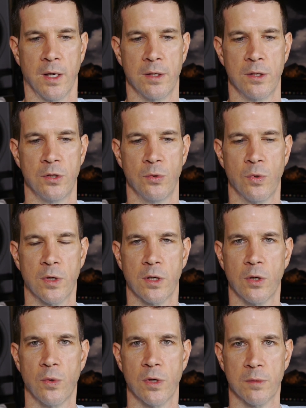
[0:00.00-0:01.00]
you do want to
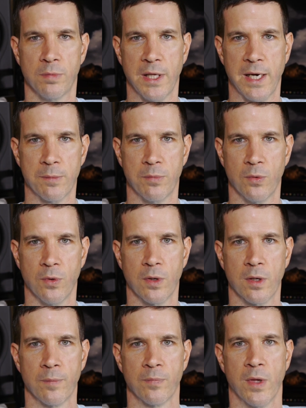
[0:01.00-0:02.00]
go onto Blackboard
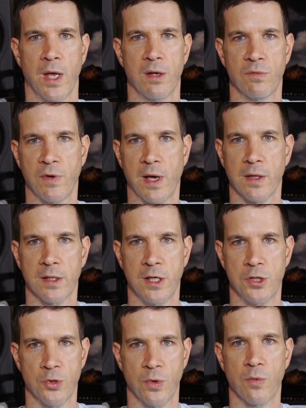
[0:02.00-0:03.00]
and
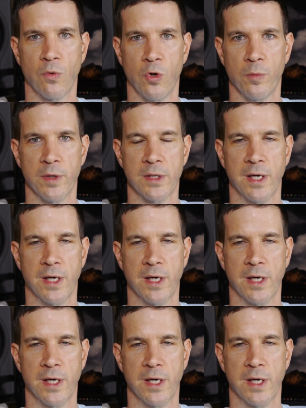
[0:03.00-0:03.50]
validate your enrollment.